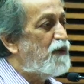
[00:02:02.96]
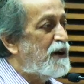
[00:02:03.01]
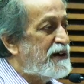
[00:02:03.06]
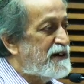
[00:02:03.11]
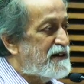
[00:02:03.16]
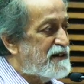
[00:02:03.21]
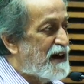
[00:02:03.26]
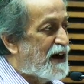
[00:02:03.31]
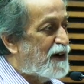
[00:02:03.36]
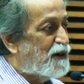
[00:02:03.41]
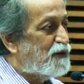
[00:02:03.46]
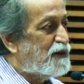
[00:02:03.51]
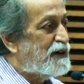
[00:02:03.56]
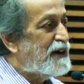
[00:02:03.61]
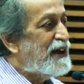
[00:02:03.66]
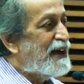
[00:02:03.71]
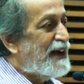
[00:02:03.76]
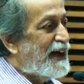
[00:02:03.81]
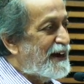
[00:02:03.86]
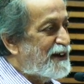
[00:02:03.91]
went down,
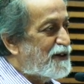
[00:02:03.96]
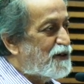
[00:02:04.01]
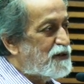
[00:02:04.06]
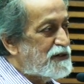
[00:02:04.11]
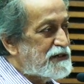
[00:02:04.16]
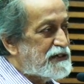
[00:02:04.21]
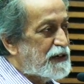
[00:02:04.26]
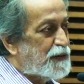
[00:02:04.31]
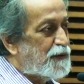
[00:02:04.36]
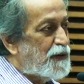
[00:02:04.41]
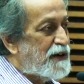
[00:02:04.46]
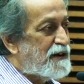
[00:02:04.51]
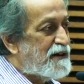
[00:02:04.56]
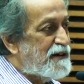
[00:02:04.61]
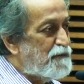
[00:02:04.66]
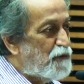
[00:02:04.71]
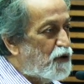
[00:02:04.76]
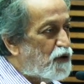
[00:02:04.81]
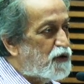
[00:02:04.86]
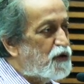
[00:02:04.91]
and consequently
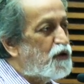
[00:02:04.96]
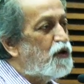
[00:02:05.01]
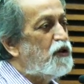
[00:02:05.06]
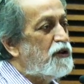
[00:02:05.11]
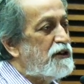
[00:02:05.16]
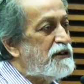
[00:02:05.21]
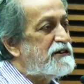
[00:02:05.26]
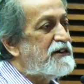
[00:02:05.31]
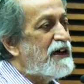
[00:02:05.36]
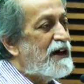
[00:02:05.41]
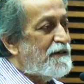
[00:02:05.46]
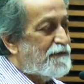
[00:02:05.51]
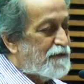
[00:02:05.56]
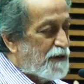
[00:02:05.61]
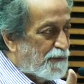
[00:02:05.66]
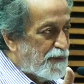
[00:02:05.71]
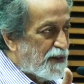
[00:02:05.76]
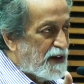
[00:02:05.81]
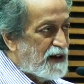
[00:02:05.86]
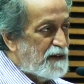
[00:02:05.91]
more goods
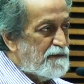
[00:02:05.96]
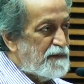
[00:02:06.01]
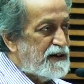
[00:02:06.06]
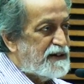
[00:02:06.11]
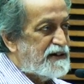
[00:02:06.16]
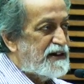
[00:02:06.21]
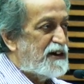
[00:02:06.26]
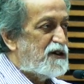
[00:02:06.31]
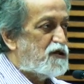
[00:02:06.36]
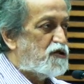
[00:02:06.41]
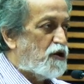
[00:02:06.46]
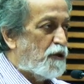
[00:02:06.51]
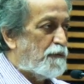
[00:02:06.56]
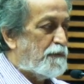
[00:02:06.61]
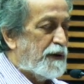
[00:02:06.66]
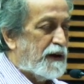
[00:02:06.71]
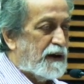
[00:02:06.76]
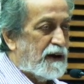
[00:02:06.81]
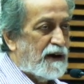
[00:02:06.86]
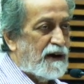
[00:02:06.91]
from the limited
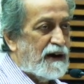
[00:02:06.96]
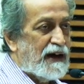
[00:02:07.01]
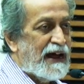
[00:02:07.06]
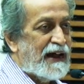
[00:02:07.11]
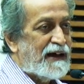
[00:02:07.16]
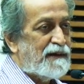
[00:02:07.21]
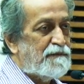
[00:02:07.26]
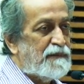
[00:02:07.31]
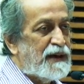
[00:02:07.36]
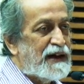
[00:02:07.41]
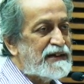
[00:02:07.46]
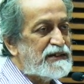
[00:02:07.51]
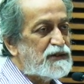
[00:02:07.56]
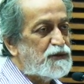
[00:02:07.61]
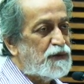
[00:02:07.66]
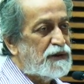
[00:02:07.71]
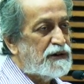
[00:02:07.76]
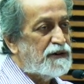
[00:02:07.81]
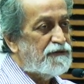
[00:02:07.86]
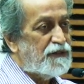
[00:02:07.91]
tropical landmass
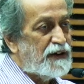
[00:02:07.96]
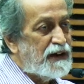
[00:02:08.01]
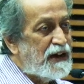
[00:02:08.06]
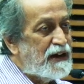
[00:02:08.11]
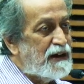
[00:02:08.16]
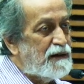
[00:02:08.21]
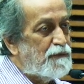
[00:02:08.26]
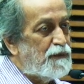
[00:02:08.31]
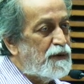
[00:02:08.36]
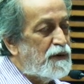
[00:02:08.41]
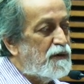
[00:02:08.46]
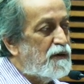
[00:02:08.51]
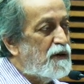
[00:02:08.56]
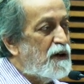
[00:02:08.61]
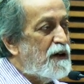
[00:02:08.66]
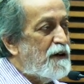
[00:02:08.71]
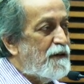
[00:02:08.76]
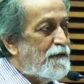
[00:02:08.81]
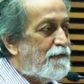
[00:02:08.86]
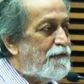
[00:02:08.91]
were available
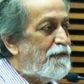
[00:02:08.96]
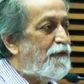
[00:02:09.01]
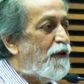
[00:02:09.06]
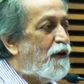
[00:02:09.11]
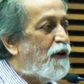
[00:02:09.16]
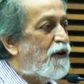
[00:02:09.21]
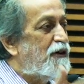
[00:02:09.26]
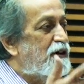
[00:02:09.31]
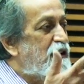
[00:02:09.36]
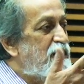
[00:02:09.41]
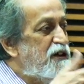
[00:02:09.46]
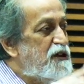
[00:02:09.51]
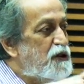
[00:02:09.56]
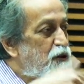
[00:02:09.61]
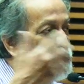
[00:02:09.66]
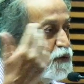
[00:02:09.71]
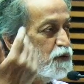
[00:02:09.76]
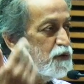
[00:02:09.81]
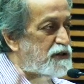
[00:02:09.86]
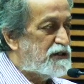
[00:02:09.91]
for
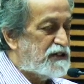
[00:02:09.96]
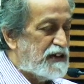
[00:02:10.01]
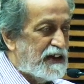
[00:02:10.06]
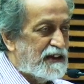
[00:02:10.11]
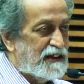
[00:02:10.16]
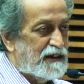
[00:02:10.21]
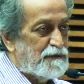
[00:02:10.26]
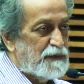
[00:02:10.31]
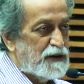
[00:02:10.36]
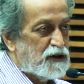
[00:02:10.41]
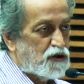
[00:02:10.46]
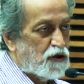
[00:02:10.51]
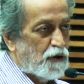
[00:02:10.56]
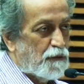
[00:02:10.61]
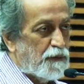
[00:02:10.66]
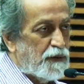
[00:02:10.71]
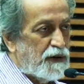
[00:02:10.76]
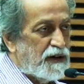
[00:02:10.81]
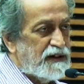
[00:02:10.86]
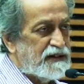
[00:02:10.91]
use in the
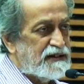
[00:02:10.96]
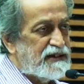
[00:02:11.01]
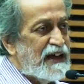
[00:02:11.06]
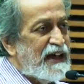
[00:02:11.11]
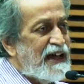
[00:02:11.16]
metropolis.